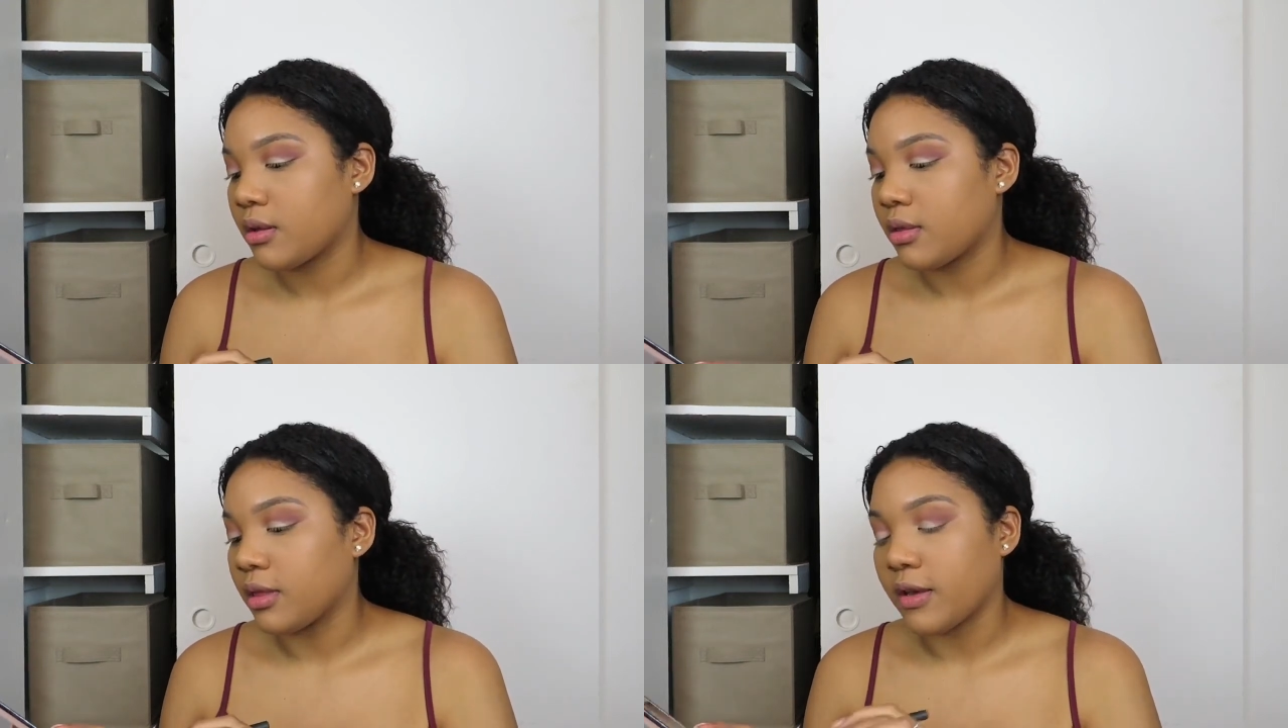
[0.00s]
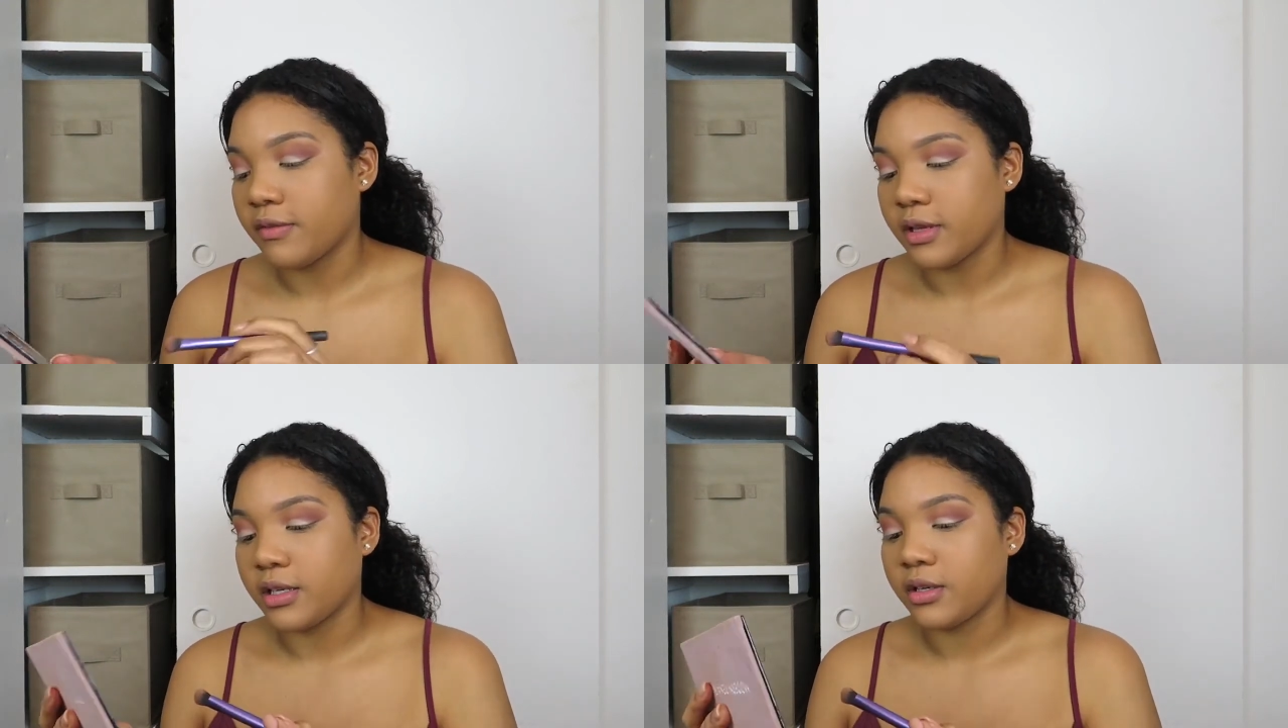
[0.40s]

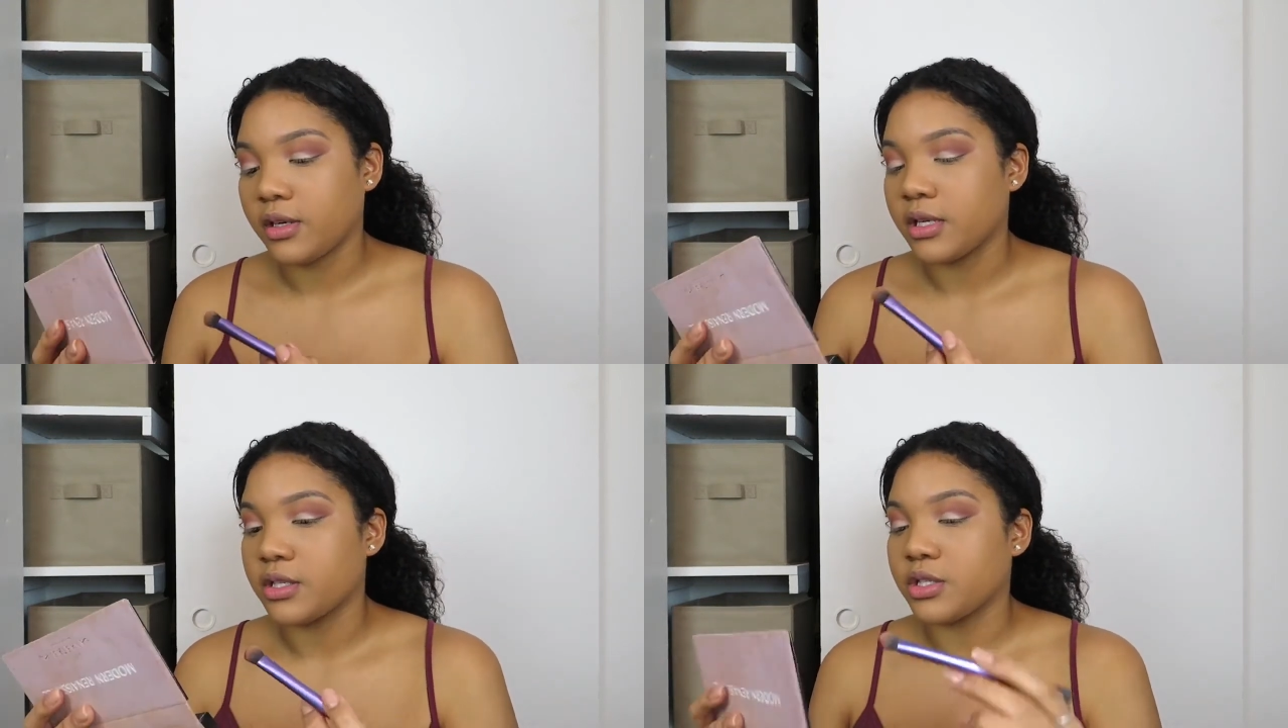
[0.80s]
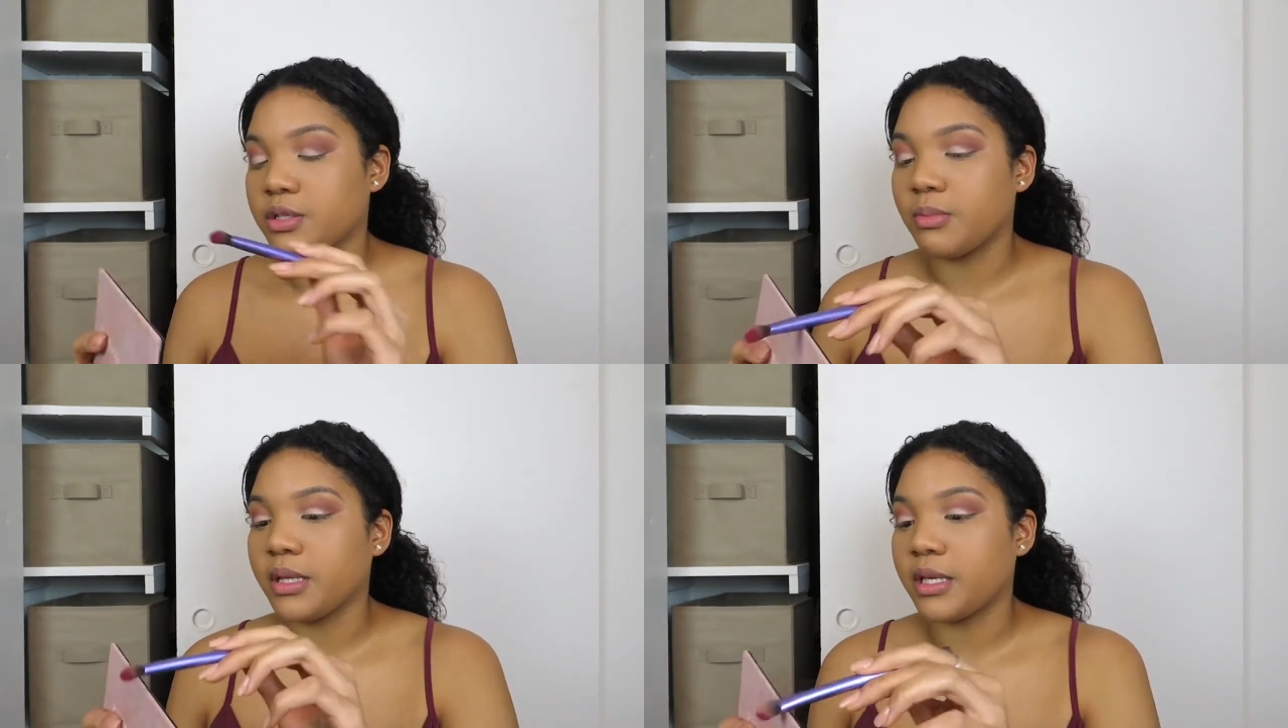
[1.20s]
Love Letter and
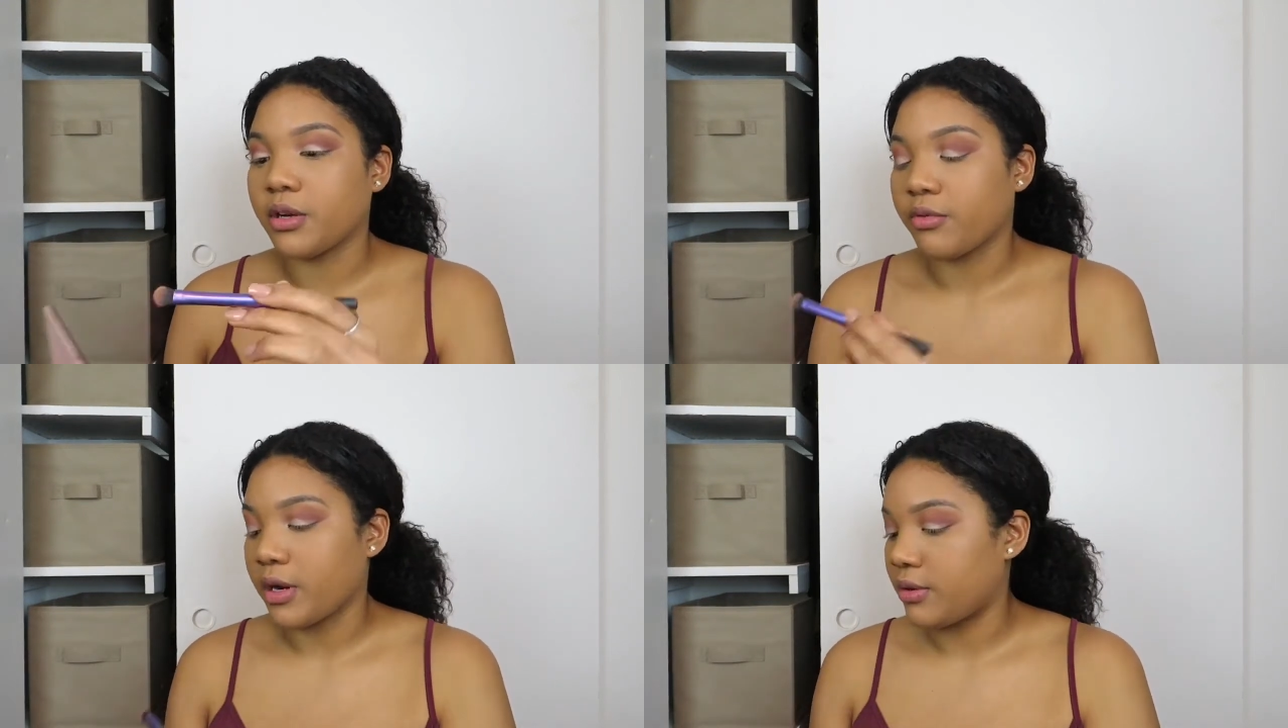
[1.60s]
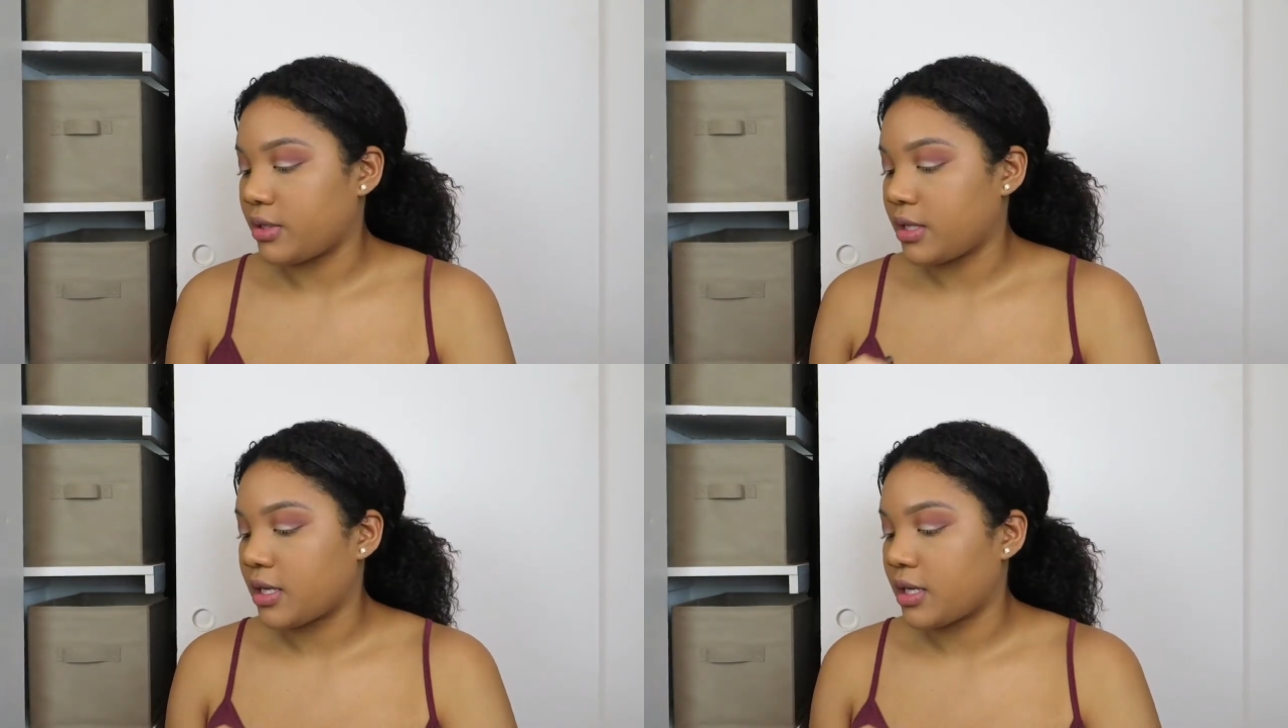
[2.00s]
just blend around it